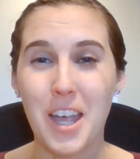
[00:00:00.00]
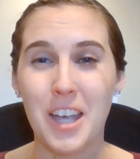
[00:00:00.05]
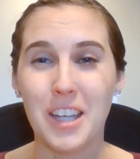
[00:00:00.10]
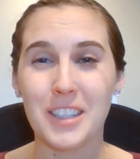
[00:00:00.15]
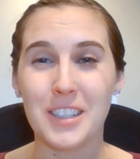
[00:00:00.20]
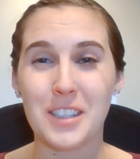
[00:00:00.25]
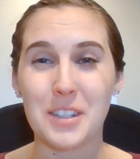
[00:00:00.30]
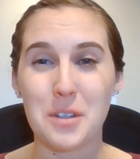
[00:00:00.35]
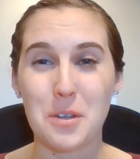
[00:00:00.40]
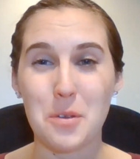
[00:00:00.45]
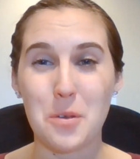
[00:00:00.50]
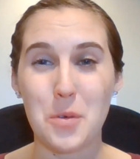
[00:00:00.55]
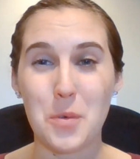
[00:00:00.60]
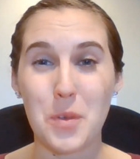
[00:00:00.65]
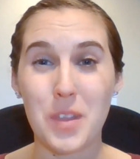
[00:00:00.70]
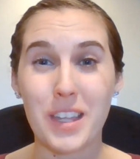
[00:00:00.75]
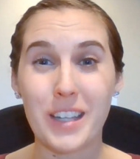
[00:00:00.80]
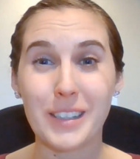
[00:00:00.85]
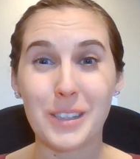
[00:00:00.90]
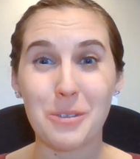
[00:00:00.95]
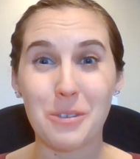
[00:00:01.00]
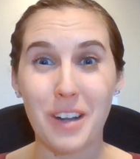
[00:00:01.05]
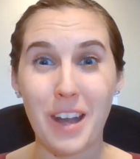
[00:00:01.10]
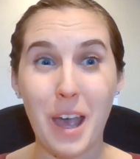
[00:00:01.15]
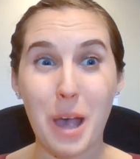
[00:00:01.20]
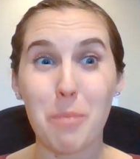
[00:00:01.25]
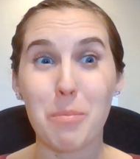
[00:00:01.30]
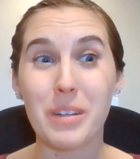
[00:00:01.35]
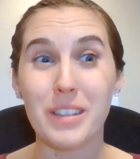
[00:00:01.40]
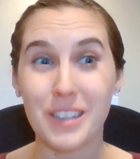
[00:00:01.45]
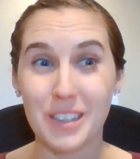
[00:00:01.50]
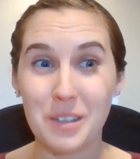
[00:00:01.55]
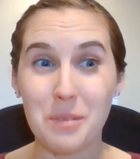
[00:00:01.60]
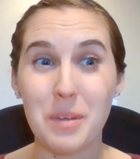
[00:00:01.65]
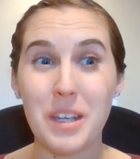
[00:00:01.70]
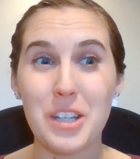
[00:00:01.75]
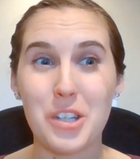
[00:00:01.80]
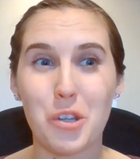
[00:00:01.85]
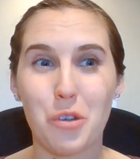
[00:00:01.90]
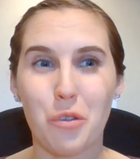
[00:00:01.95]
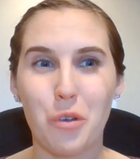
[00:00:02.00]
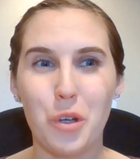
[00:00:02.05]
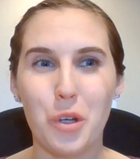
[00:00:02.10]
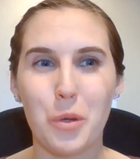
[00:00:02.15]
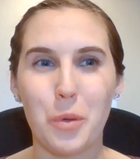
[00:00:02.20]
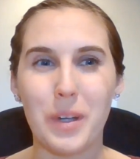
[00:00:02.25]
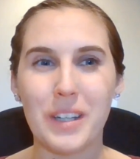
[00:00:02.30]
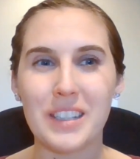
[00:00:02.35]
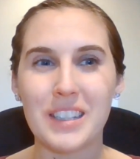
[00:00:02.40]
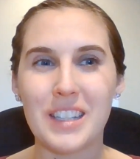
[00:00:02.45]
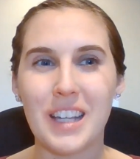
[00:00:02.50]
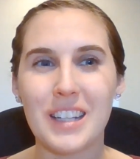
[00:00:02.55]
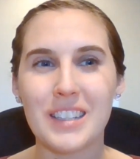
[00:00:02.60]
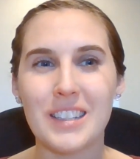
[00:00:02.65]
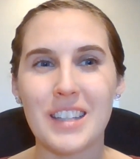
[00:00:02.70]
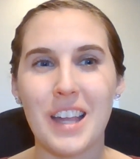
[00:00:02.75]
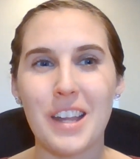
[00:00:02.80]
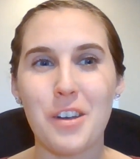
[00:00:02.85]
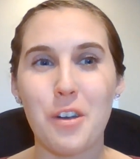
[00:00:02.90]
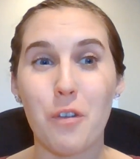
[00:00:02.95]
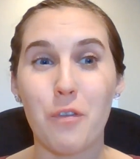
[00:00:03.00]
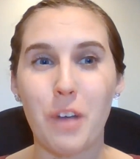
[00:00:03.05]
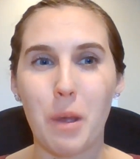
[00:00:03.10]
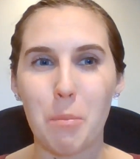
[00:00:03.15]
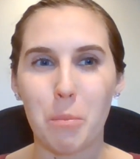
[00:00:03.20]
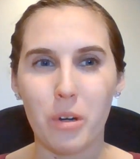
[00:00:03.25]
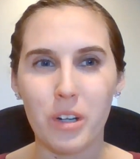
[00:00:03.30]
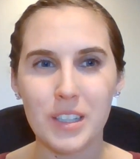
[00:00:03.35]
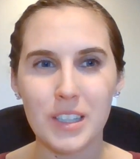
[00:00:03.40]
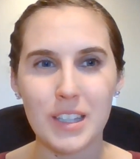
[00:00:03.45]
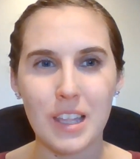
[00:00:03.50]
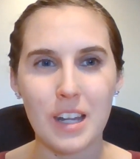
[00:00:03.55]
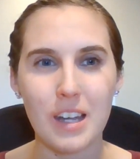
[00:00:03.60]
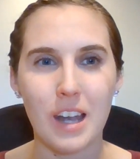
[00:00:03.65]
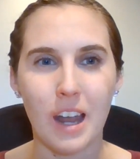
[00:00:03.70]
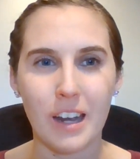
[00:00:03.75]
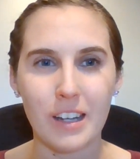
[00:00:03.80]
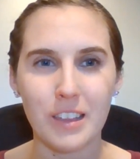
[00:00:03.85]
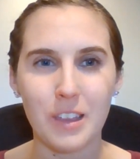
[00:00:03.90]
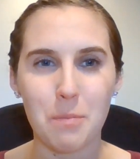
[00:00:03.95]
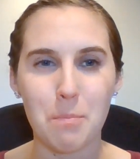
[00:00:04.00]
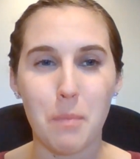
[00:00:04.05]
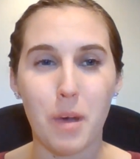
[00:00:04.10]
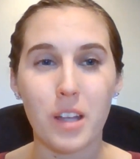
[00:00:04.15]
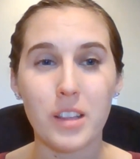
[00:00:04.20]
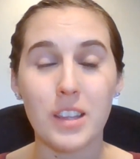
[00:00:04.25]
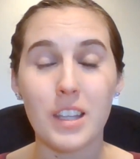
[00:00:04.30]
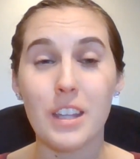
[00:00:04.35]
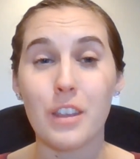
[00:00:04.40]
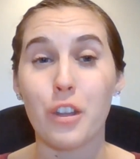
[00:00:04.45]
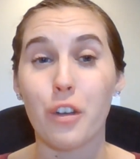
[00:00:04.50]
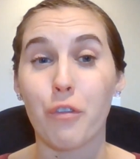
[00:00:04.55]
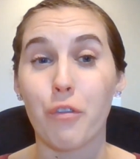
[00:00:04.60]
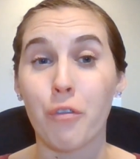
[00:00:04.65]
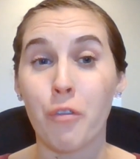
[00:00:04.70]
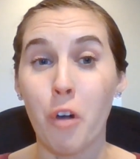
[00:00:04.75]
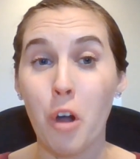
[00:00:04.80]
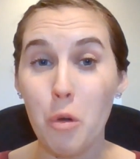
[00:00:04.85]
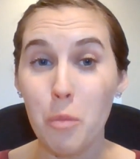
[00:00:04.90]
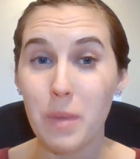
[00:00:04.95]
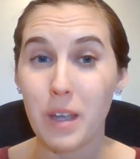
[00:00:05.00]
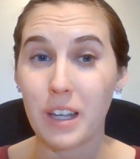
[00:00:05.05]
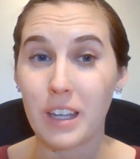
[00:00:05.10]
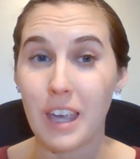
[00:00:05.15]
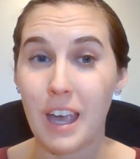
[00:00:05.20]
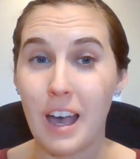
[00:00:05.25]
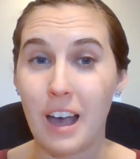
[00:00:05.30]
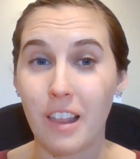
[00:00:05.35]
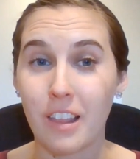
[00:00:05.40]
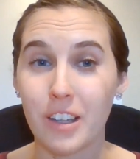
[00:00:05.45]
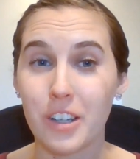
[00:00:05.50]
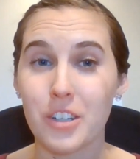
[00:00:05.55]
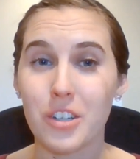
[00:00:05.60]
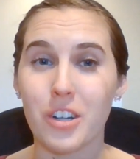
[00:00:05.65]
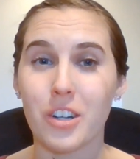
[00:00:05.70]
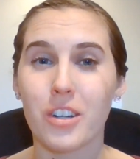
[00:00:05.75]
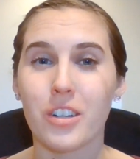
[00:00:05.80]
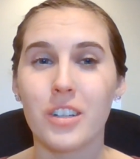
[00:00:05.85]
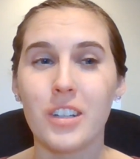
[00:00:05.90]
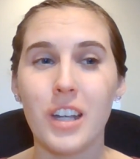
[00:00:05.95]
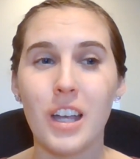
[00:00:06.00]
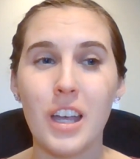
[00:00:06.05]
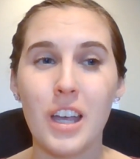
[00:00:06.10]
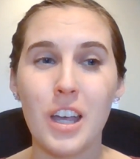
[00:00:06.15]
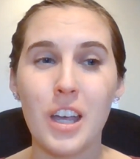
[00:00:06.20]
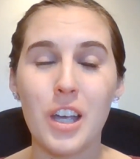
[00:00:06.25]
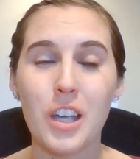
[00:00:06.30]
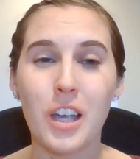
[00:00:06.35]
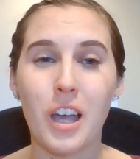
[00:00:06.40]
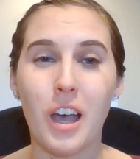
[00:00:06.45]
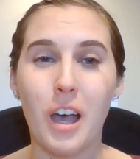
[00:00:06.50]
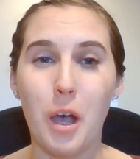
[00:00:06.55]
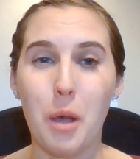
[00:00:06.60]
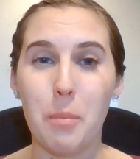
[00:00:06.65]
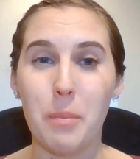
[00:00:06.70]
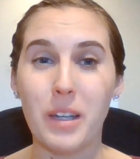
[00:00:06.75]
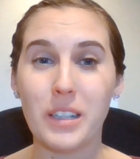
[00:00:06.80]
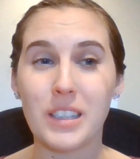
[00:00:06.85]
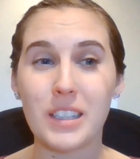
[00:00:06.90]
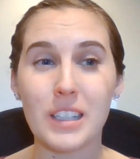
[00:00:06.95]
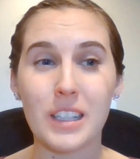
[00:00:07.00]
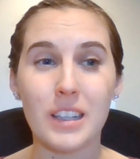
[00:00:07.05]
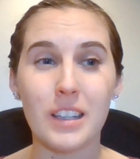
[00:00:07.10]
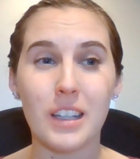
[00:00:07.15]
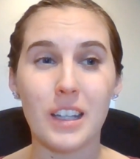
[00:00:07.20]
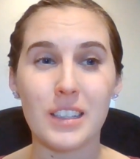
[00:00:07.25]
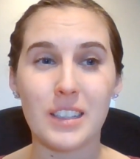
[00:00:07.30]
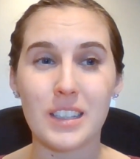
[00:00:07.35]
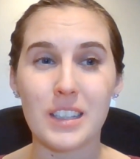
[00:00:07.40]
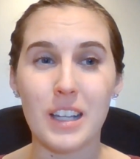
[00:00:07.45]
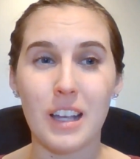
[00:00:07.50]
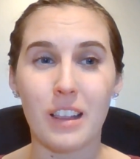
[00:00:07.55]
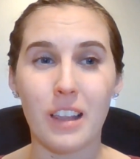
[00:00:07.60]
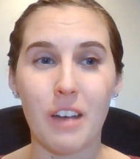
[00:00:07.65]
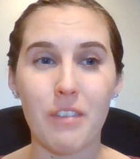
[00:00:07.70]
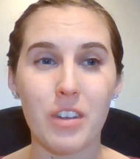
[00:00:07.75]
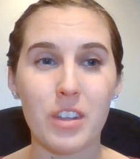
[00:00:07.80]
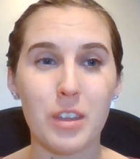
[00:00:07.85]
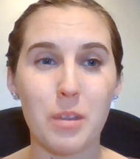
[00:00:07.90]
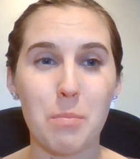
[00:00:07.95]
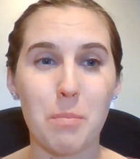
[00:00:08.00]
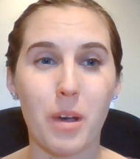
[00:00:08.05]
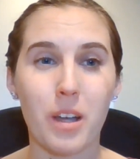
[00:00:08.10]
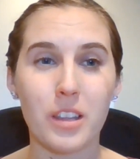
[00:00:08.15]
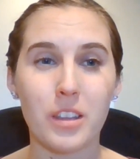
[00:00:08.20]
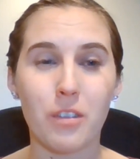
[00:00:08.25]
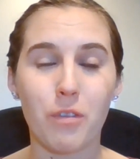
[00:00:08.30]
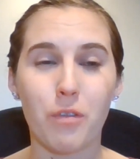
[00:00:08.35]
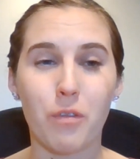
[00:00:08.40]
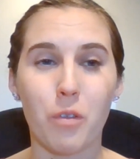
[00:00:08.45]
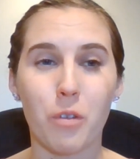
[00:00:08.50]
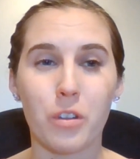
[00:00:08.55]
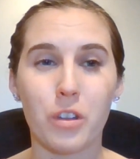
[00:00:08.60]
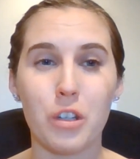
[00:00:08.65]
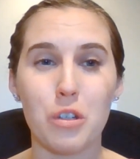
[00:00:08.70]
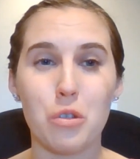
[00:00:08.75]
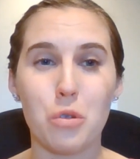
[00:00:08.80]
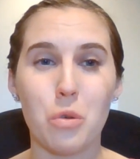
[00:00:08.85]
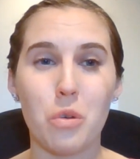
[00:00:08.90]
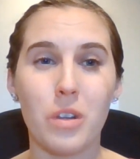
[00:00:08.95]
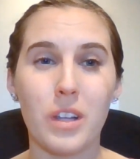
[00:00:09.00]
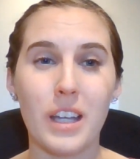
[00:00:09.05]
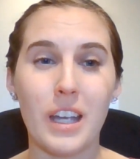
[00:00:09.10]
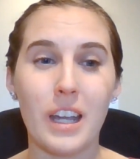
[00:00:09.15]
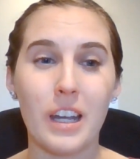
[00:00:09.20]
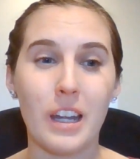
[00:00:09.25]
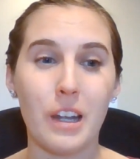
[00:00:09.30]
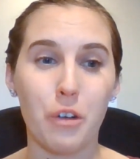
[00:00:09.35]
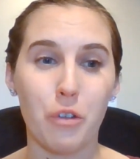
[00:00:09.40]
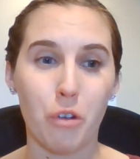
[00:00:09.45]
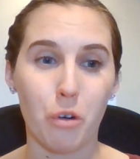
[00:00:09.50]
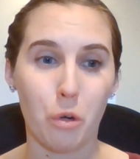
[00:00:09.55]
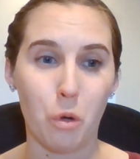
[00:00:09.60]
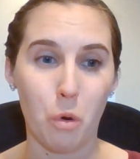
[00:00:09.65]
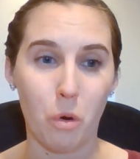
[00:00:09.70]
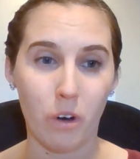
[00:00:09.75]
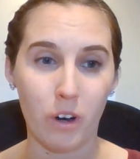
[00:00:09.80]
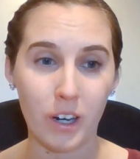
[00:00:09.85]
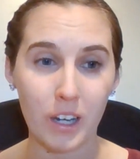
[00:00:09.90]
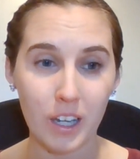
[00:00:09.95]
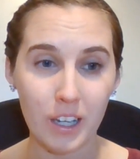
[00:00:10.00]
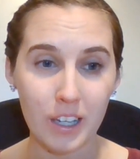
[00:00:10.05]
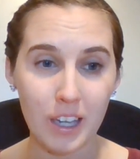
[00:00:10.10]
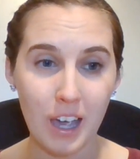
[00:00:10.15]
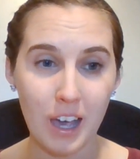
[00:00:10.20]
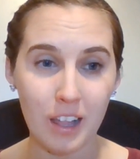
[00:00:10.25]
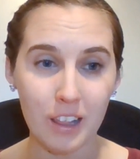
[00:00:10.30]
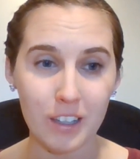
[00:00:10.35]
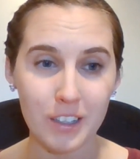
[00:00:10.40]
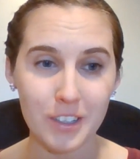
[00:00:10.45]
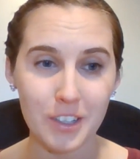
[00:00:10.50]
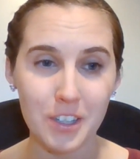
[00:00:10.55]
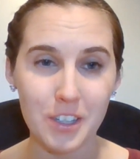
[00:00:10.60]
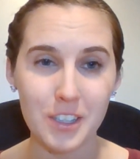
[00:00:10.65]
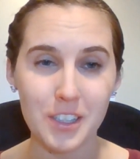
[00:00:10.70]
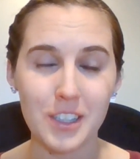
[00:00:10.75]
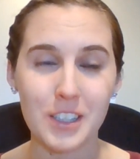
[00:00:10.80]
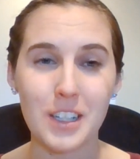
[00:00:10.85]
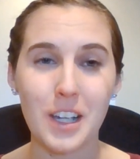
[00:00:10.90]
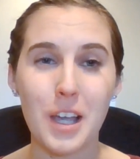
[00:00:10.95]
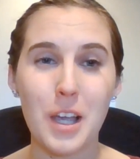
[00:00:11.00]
So this one happens to be true. It says that November is the 9th month in the Roman calendar. It's the 11th month for the Julian and Gregorian calendars,